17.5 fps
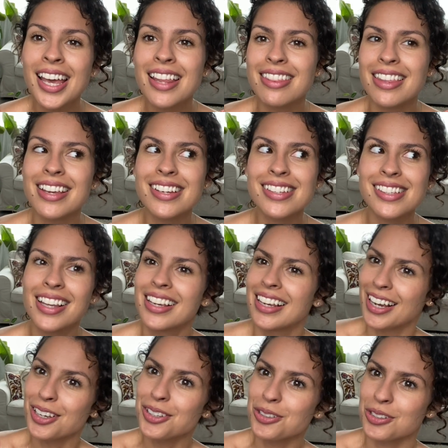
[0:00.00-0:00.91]
Things like
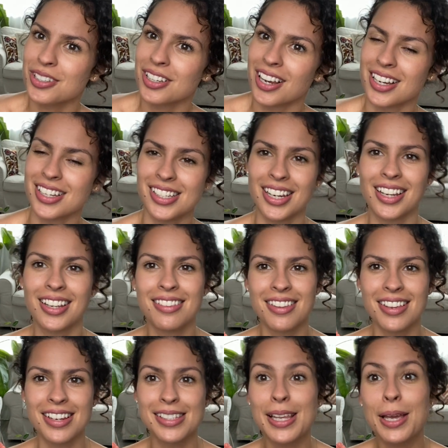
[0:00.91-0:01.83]
exercising,
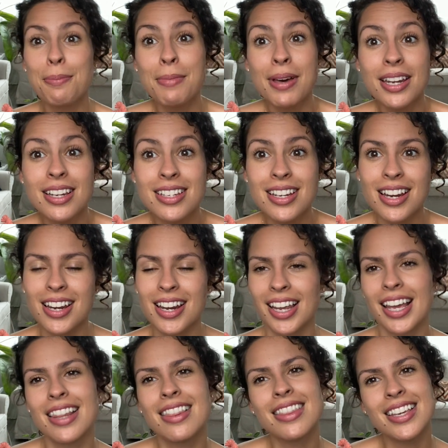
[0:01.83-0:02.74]
things like
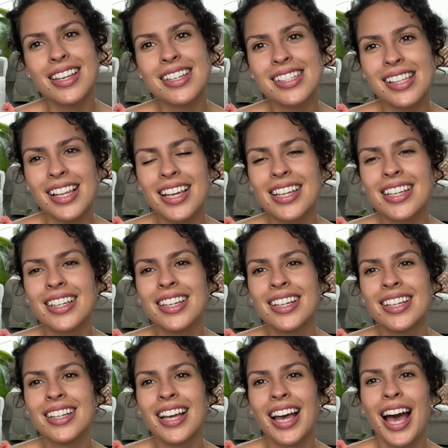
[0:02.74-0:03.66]
meditating, and things like
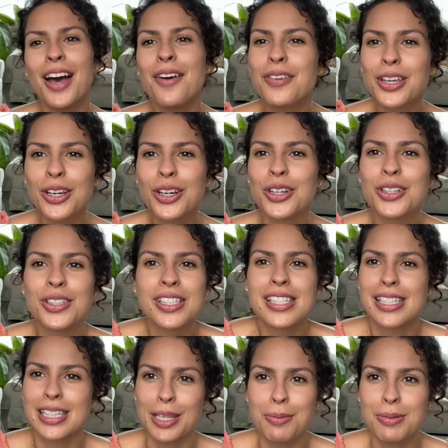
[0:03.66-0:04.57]
having a good
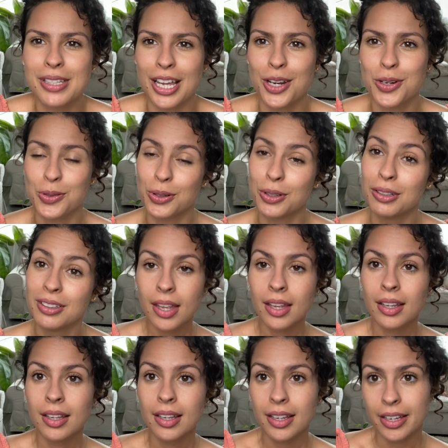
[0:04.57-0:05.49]
sleep schedule.
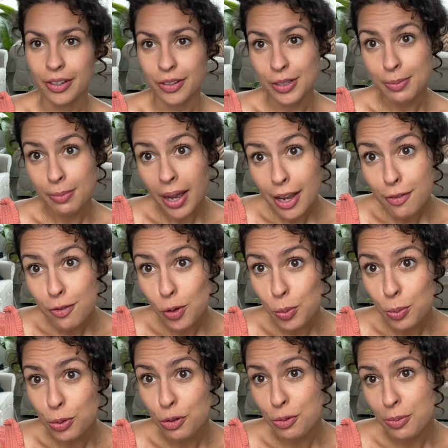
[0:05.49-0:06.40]
Here's my
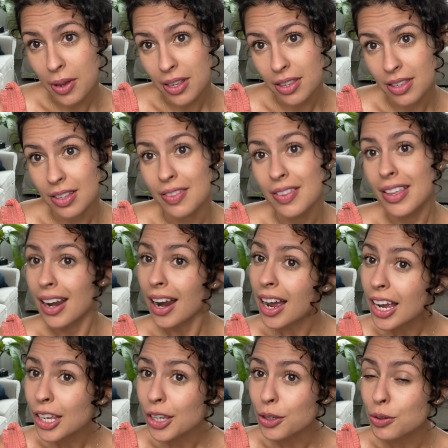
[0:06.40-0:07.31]
foolproof method that
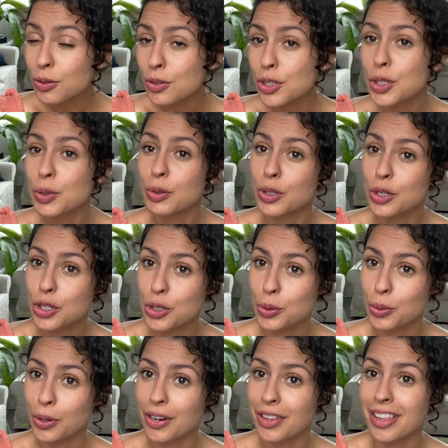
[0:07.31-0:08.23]
I use to
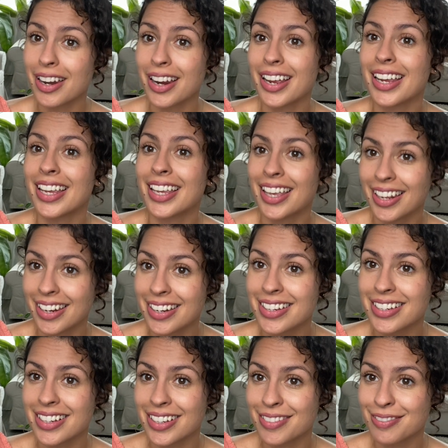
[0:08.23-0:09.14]
ensure that I get it
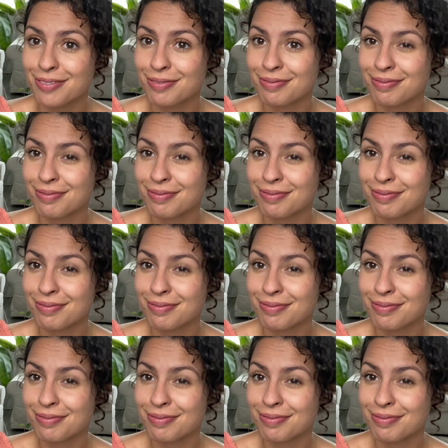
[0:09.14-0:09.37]
done.